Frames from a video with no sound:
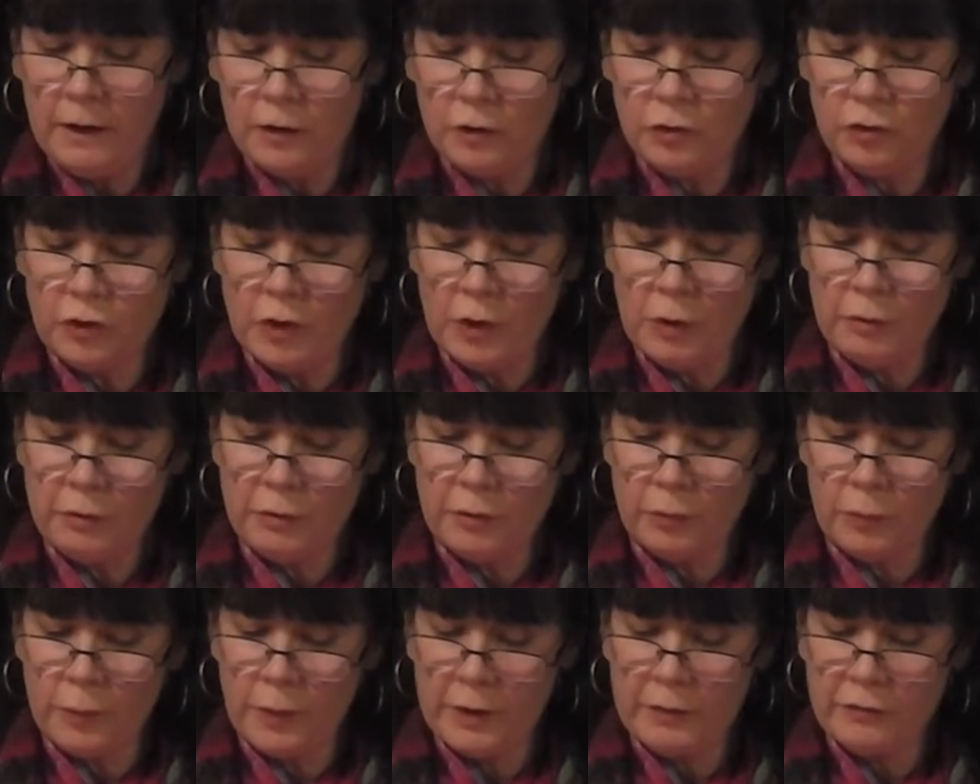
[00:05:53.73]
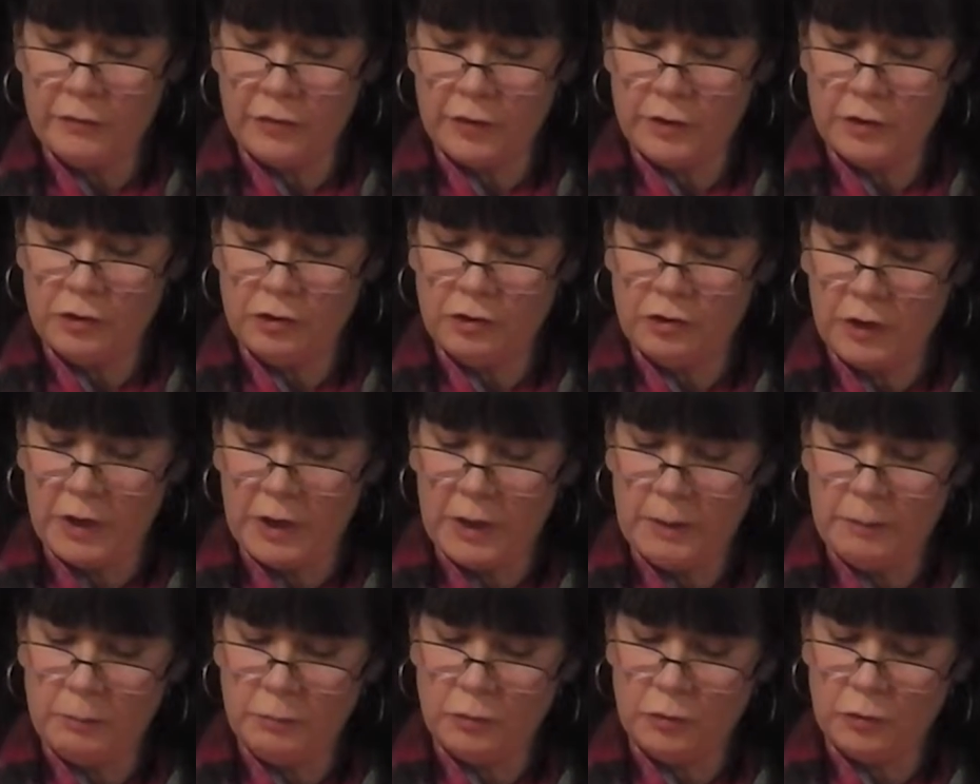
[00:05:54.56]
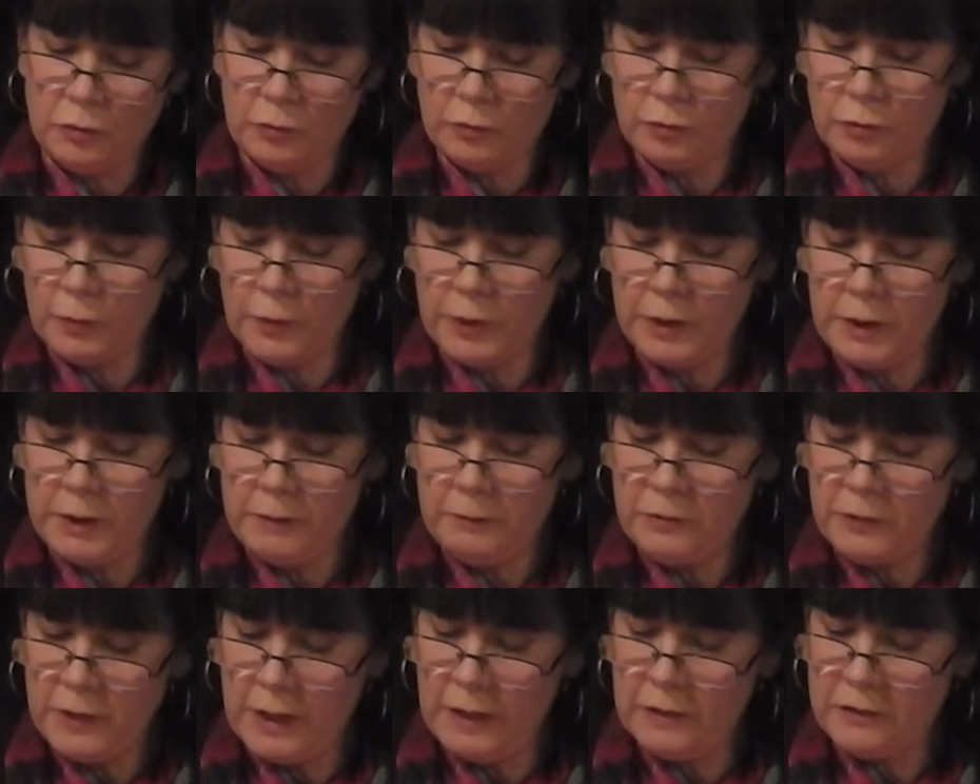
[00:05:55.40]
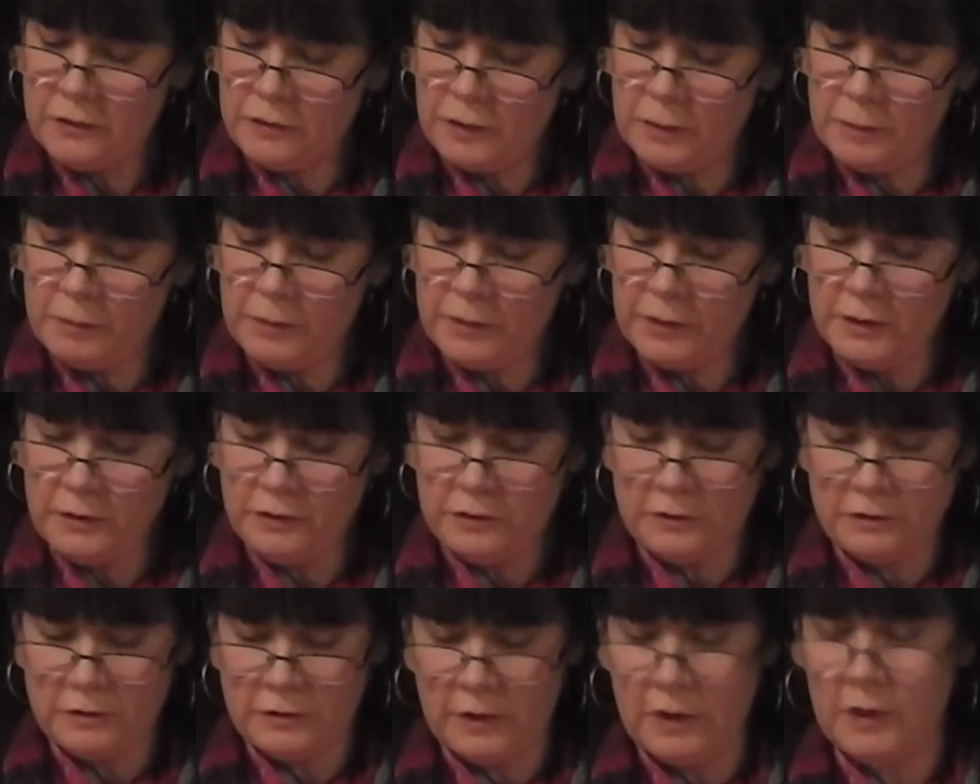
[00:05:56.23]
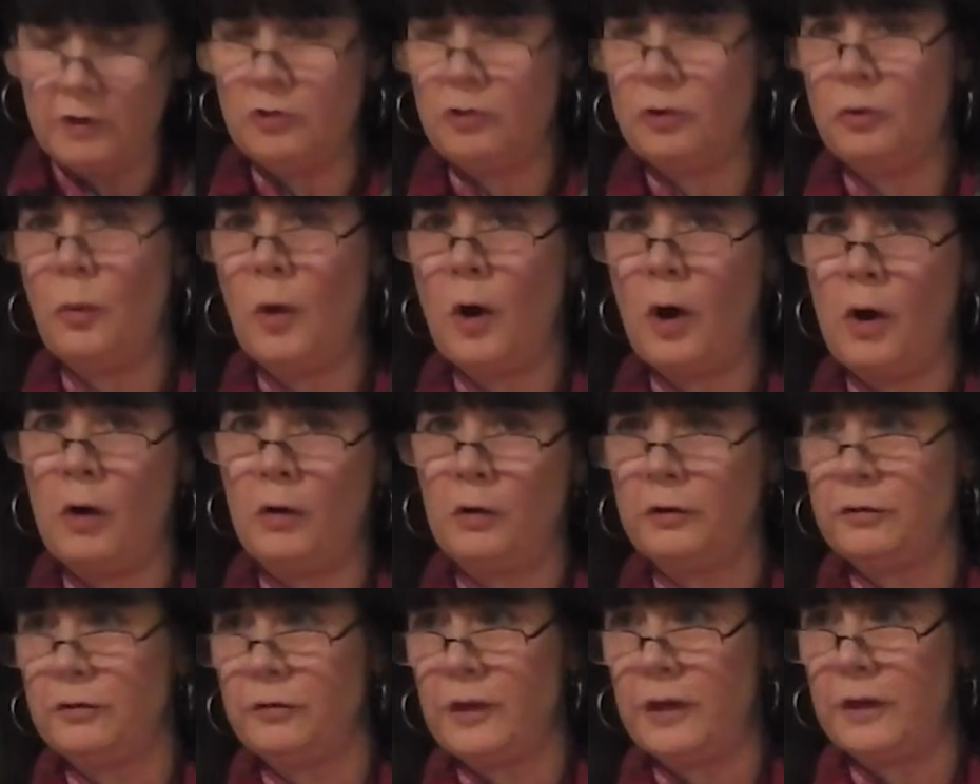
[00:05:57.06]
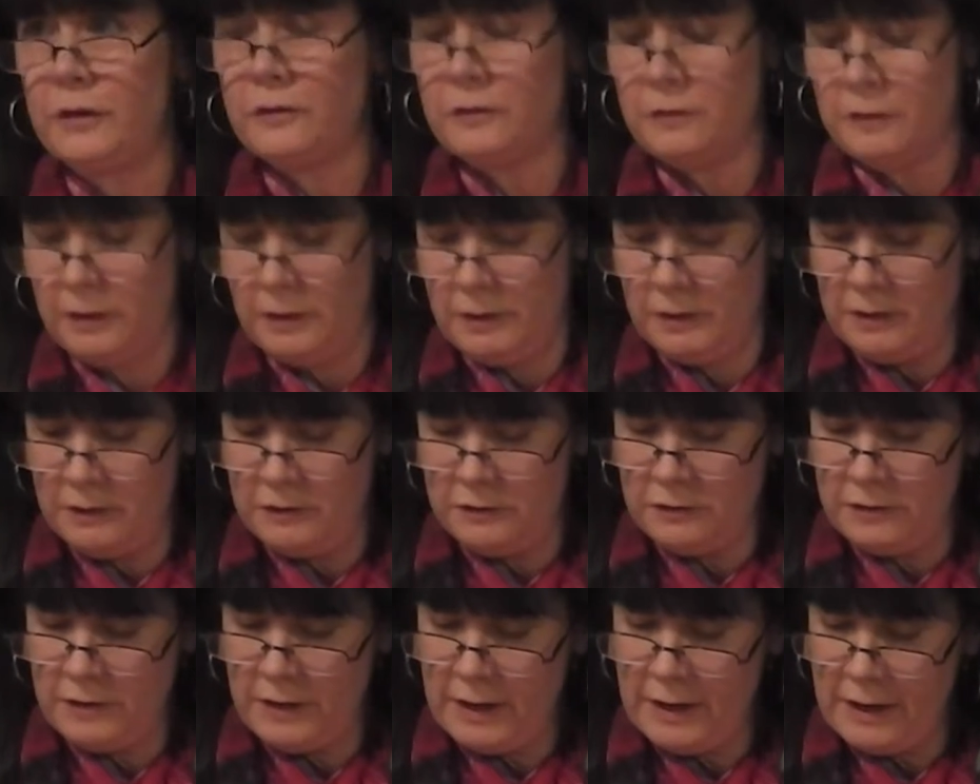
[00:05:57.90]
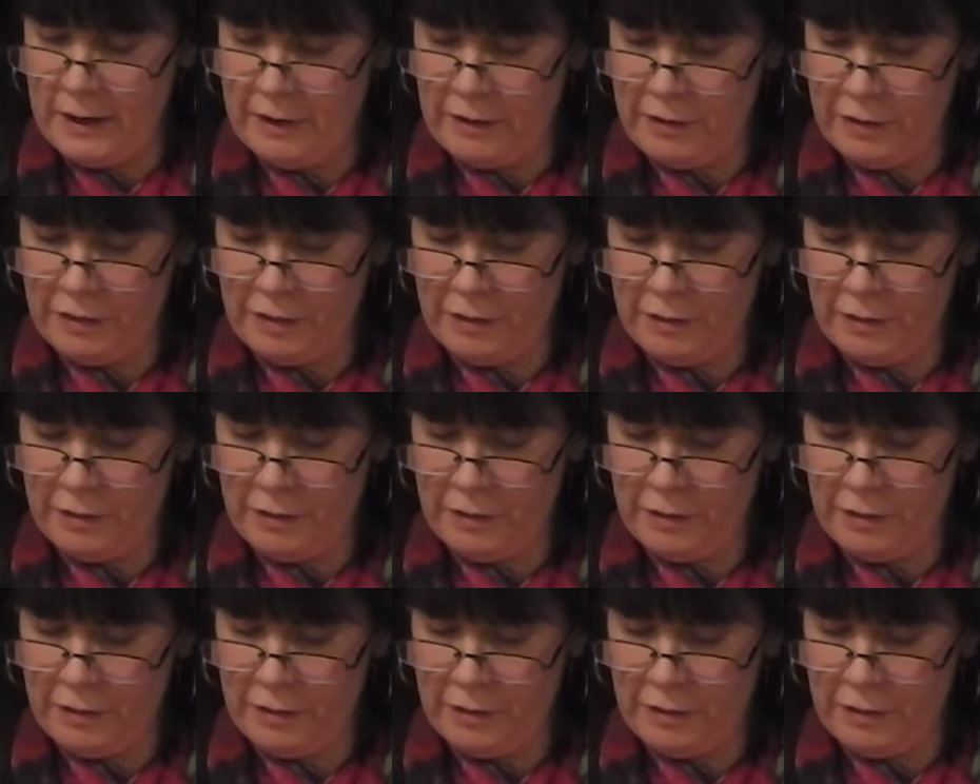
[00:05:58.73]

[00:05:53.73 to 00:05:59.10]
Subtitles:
So the Reverend James Reeves has something to say to all of us in his death.